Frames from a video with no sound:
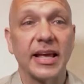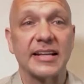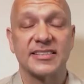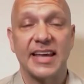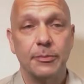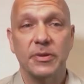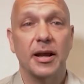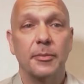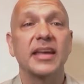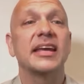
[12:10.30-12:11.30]
that statement I
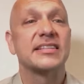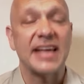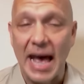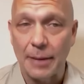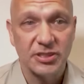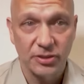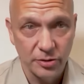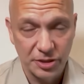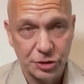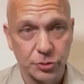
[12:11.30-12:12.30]
made, is
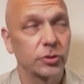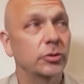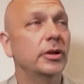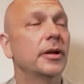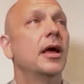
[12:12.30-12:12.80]
absolutely true.